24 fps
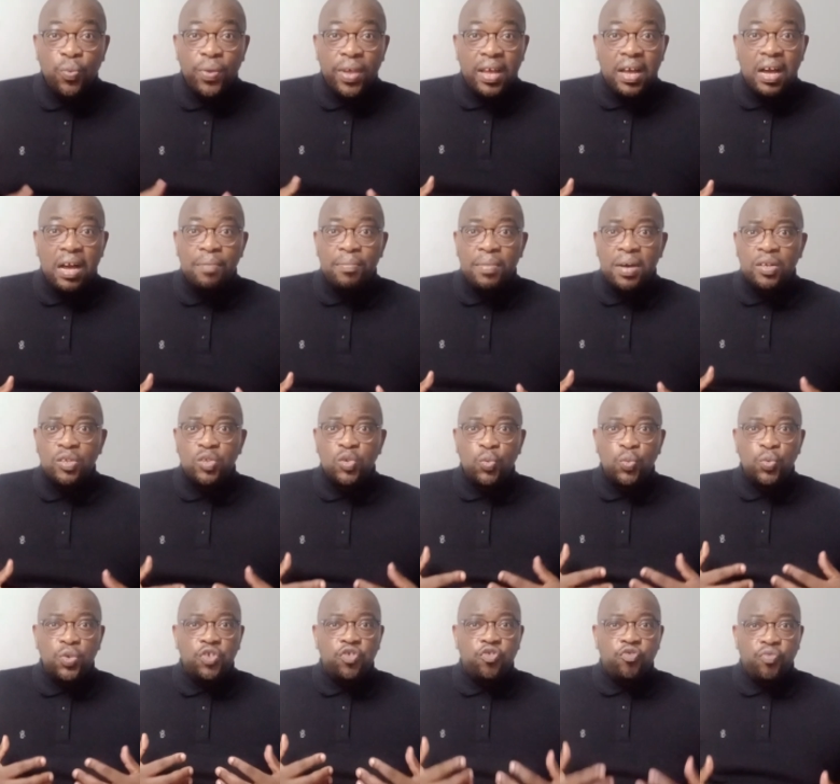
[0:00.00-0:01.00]
we come out
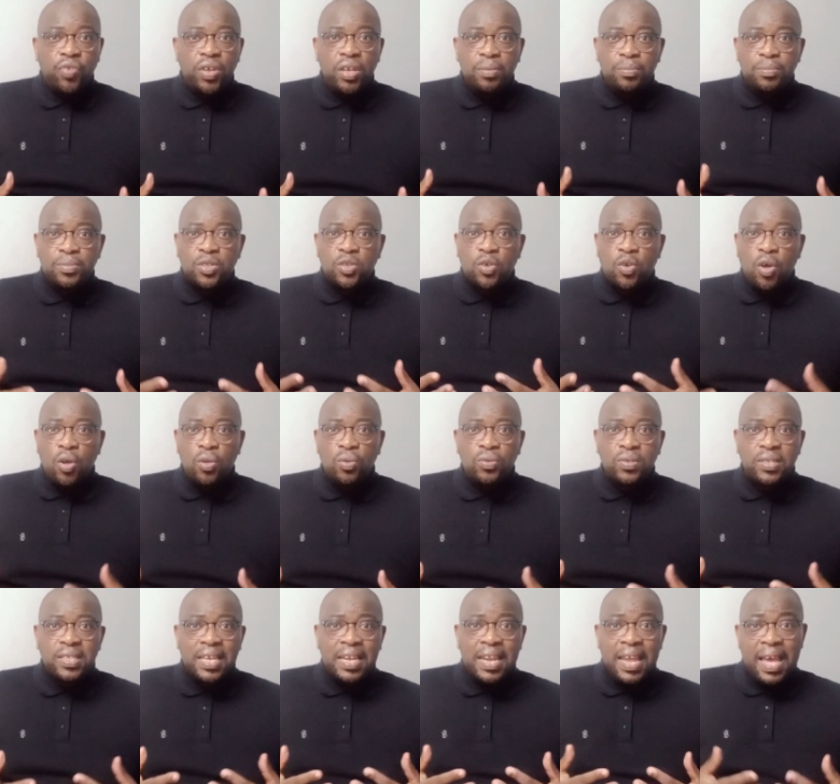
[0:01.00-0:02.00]
with dreams,
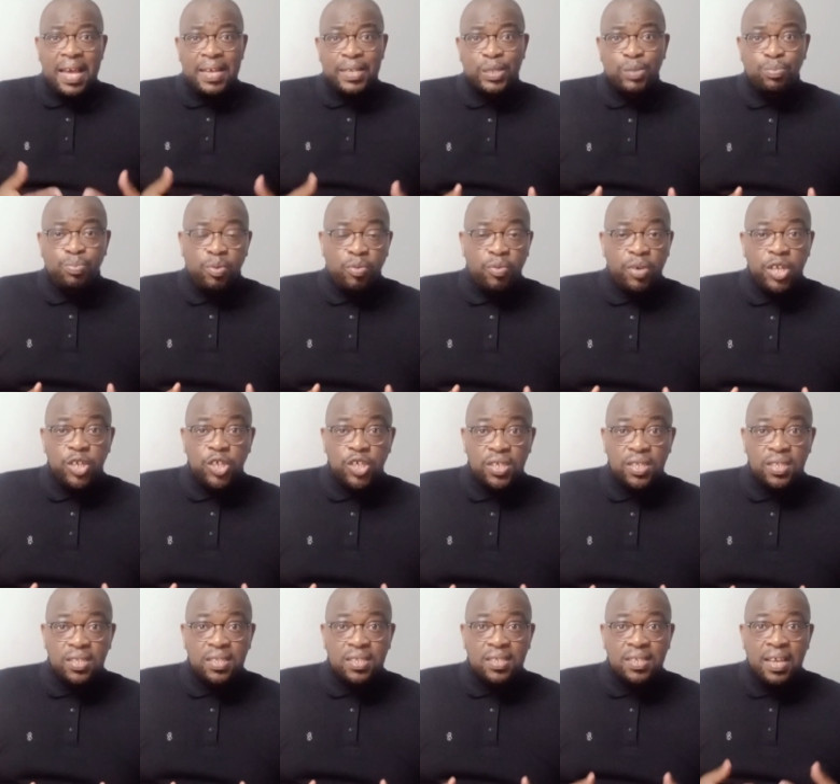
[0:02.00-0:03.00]
goals, and
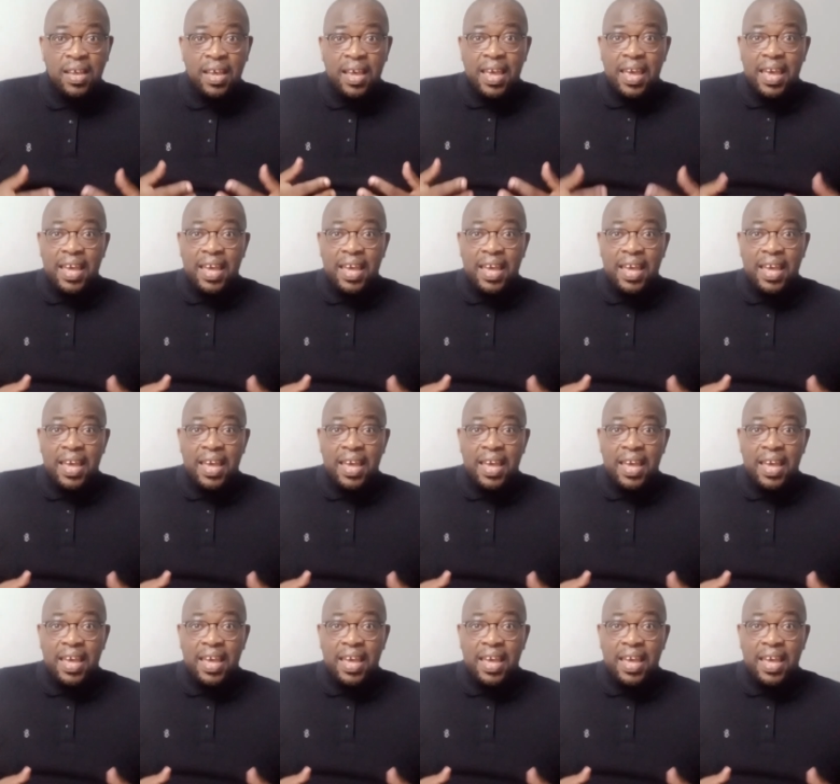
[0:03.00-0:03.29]
aspirations.